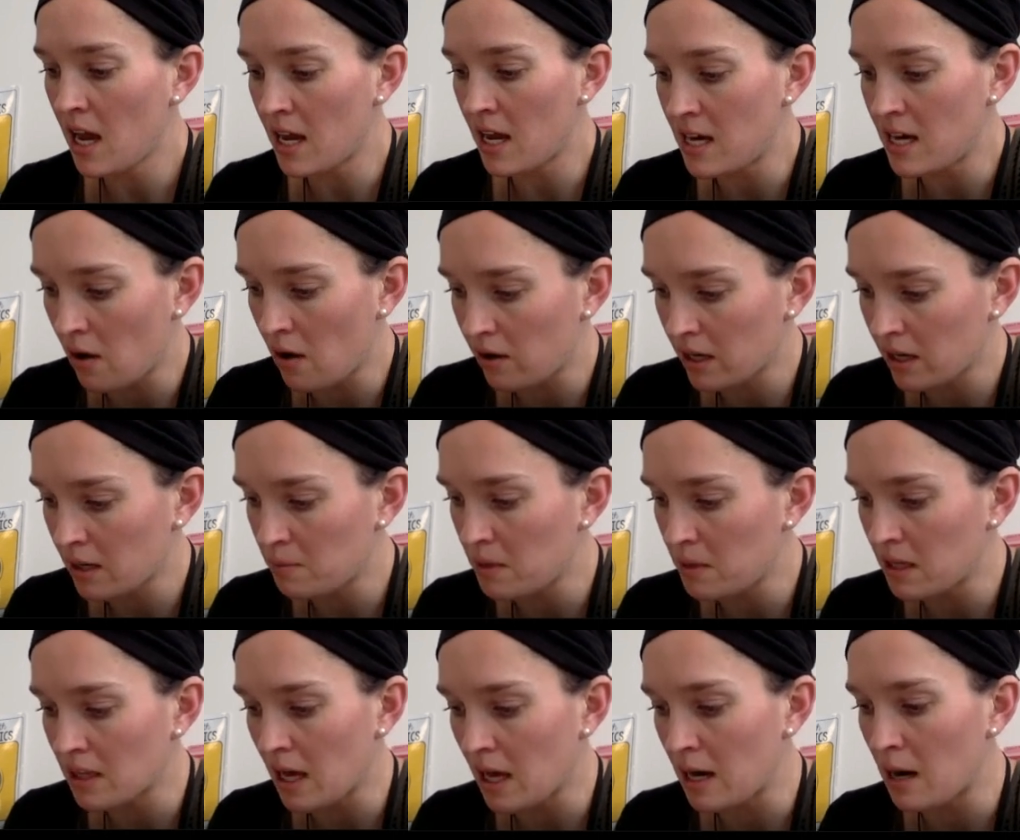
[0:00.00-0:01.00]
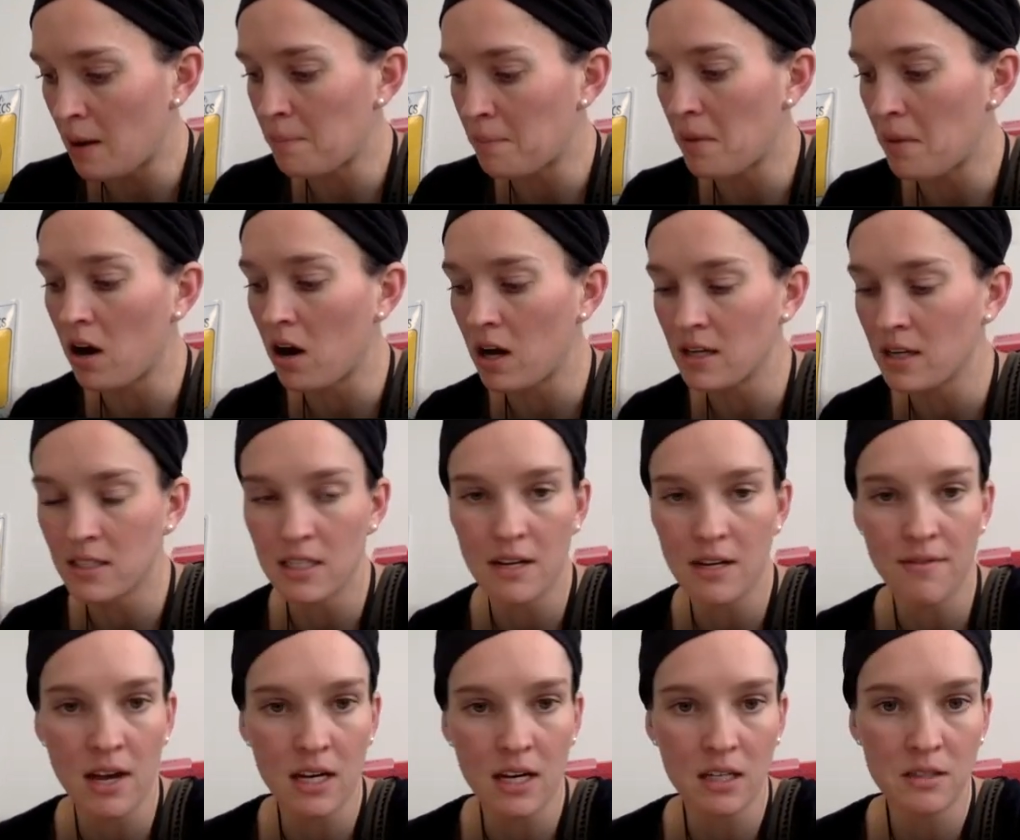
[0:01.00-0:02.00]
and now I can make that a positive
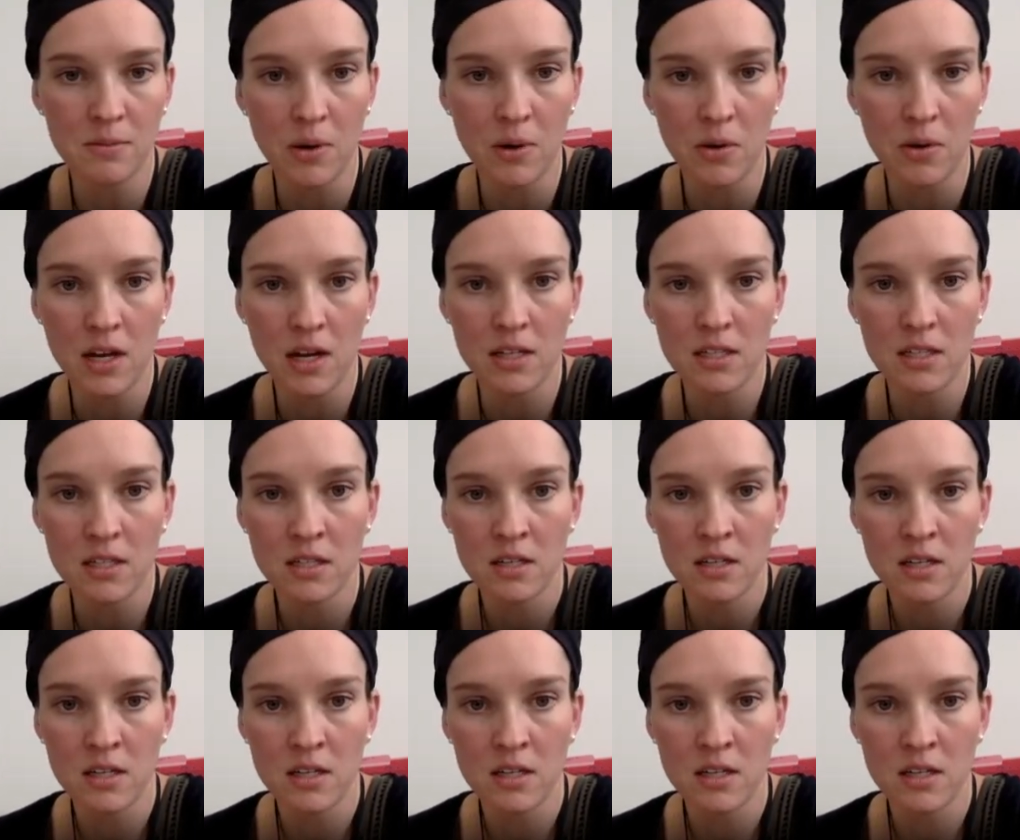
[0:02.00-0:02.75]
exponent.